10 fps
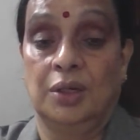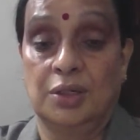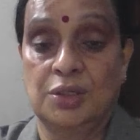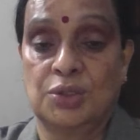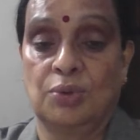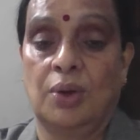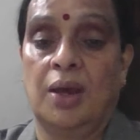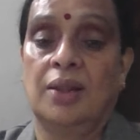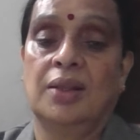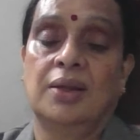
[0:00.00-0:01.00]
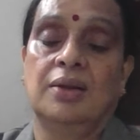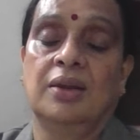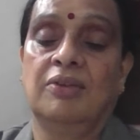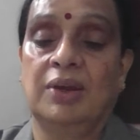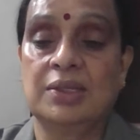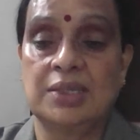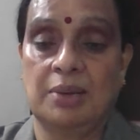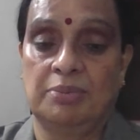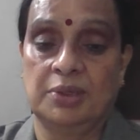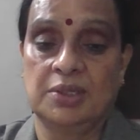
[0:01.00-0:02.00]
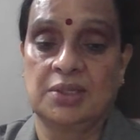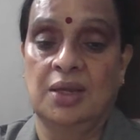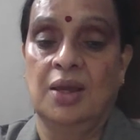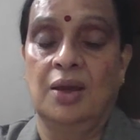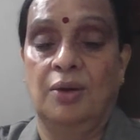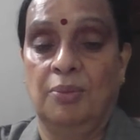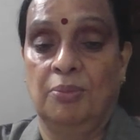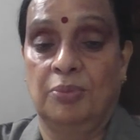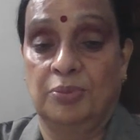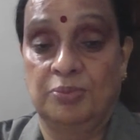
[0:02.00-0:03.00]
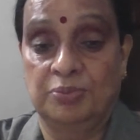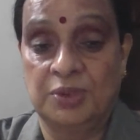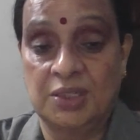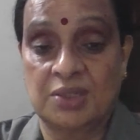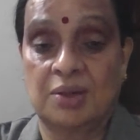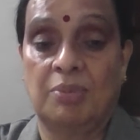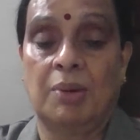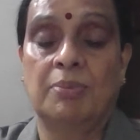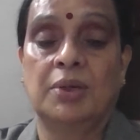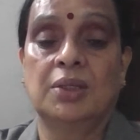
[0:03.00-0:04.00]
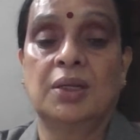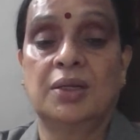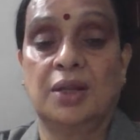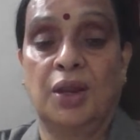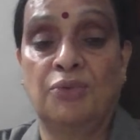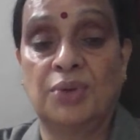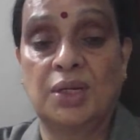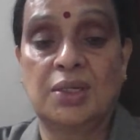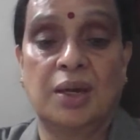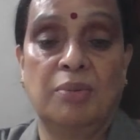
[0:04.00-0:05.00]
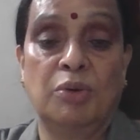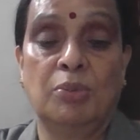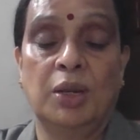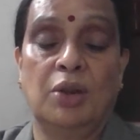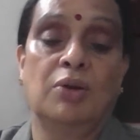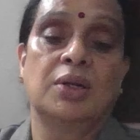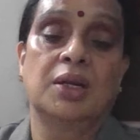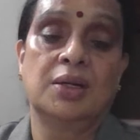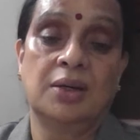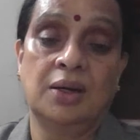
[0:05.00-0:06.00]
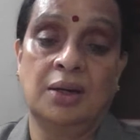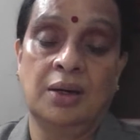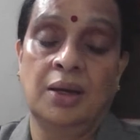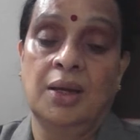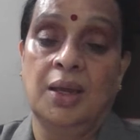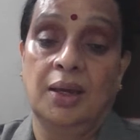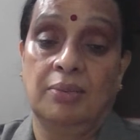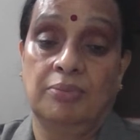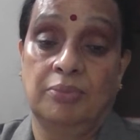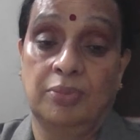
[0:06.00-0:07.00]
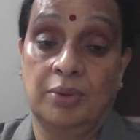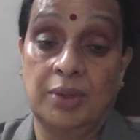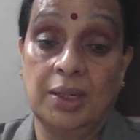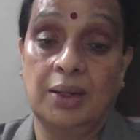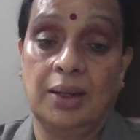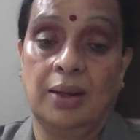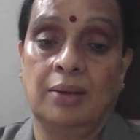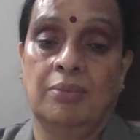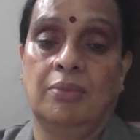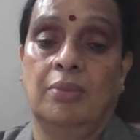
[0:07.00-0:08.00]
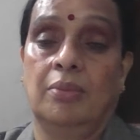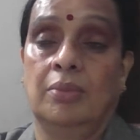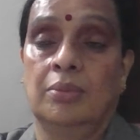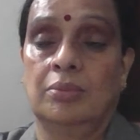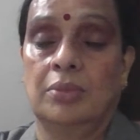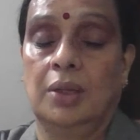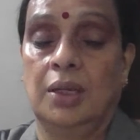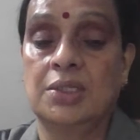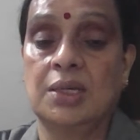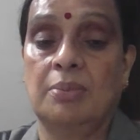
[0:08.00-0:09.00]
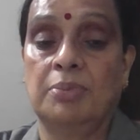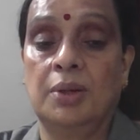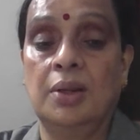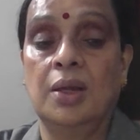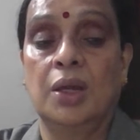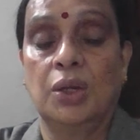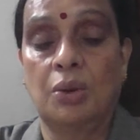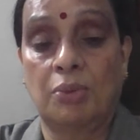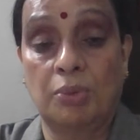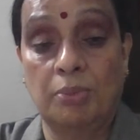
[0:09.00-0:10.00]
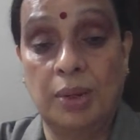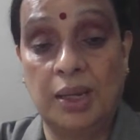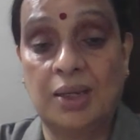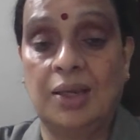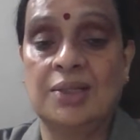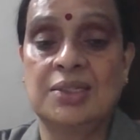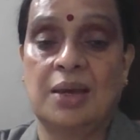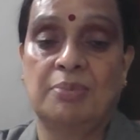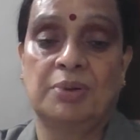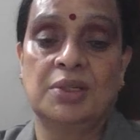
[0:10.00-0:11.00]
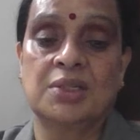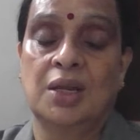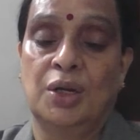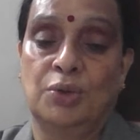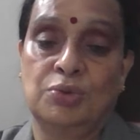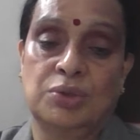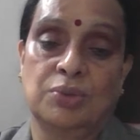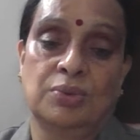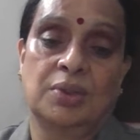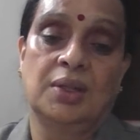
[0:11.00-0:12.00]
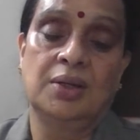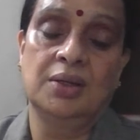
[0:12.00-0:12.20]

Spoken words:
so, and then give examples. Just remember that every time you may not get a real example, you have to make examples to suit